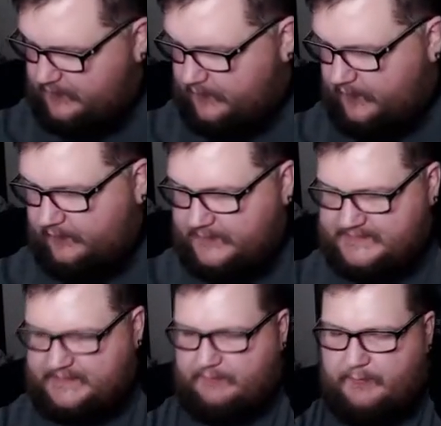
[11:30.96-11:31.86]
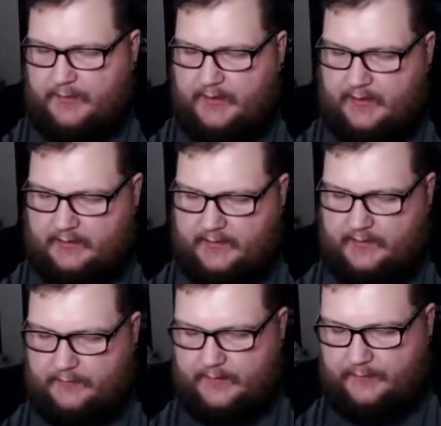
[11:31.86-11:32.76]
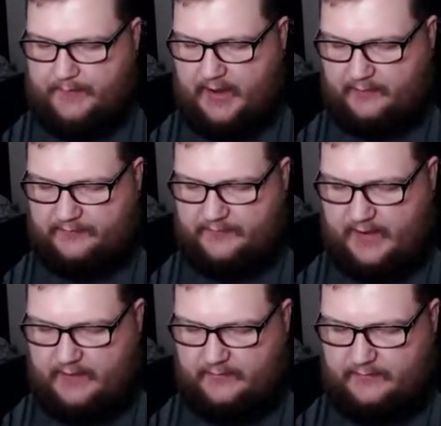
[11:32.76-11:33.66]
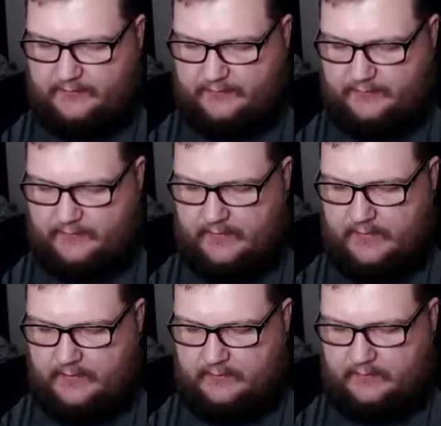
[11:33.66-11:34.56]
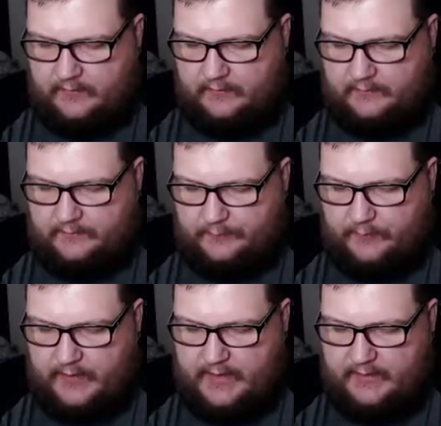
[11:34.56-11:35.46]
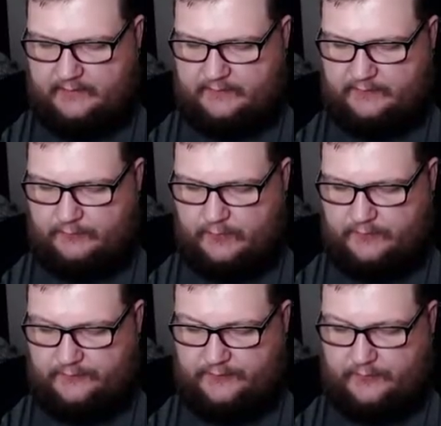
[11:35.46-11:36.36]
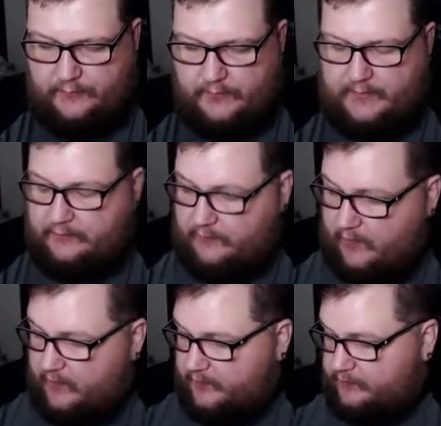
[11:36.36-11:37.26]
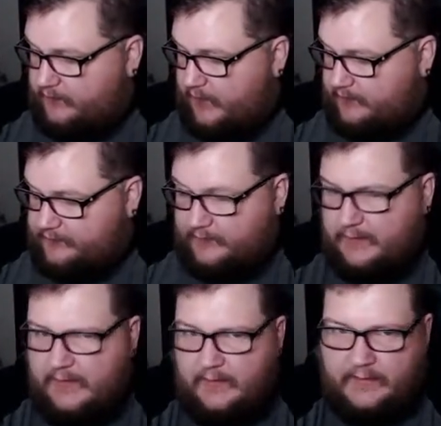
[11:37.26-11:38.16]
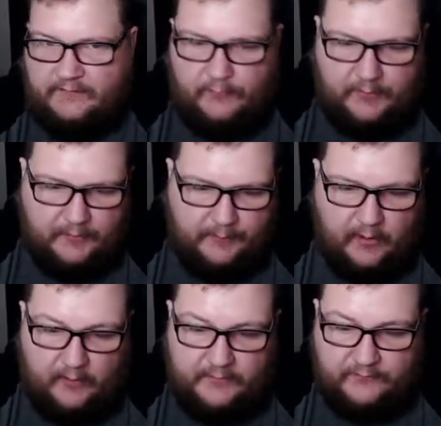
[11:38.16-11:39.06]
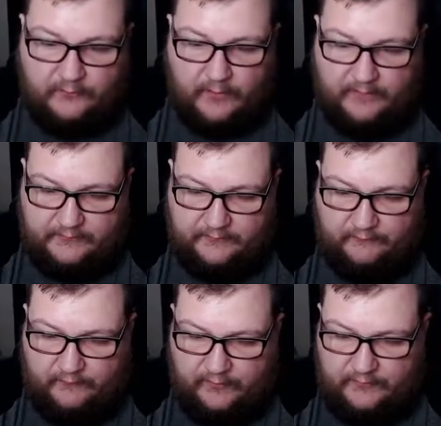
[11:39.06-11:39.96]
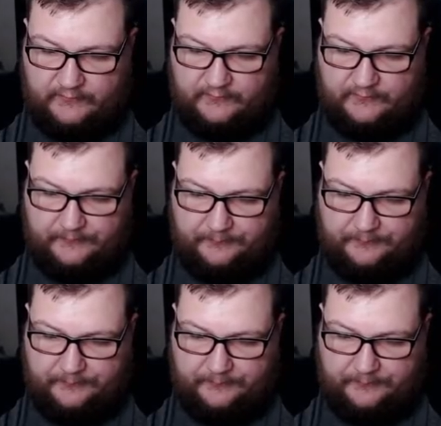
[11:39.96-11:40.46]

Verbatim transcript: All right, let's see what we got here. We got Battle Styles, Darkness Ablaze, Sword and Shield, and Guardians Rising. Let's open up Guardians Rising first.